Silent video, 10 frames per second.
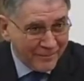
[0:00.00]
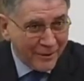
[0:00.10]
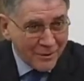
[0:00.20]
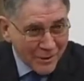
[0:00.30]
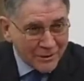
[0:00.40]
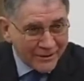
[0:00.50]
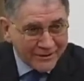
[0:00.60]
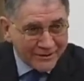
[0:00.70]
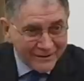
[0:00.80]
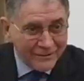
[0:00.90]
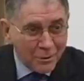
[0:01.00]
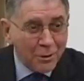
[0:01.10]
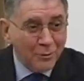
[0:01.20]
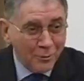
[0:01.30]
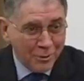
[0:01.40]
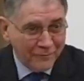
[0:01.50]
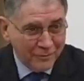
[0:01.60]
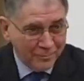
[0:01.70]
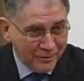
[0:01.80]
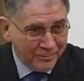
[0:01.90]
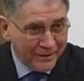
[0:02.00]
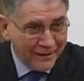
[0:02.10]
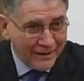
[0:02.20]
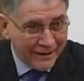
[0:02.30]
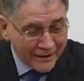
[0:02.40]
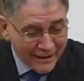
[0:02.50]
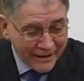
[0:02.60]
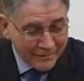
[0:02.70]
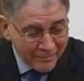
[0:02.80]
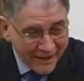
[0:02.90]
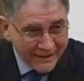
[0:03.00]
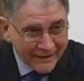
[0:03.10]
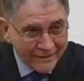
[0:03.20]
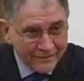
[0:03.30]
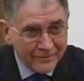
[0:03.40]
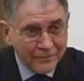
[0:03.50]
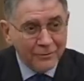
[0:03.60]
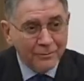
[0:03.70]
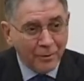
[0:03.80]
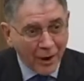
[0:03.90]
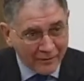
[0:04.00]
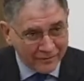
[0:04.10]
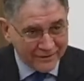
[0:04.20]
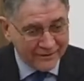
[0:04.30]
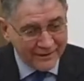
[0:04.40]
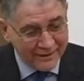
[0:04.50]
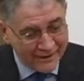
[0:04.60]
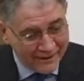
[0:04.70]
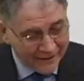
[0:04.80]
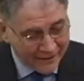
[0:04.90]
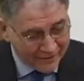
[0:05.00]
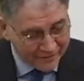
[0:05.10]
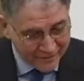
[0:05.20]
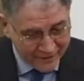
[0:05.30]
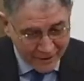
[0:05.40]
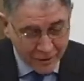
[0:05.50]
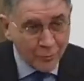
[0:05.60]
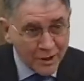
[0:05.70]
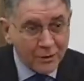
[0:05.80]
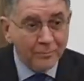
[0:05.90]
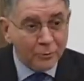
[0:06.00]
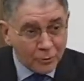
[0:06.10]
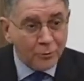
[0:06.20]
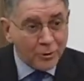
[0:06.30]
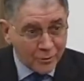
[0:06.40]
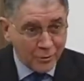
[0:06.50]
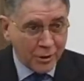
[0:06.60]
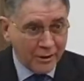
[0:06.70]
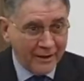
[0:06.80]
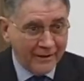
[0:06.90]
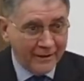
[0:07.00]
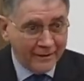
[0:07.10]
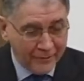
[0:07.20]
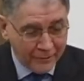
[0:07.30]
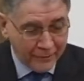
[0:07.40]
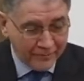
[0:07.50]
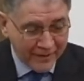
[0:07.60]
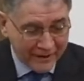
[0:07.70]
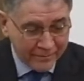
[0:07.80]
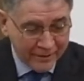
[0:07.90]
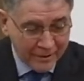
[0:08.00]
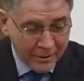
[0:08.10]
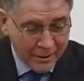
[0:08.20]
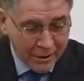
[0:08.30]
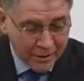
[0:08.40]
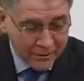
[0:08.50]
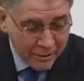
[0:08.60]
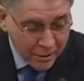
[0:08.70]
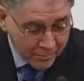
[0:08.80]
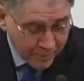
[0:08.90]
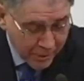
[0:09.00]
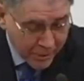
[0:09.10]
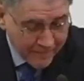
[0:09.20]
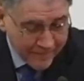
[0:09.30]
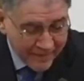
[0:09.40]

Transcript: because he has written in the souls of the people, and many could profit of uh, his wisdom through those who had been his disciples.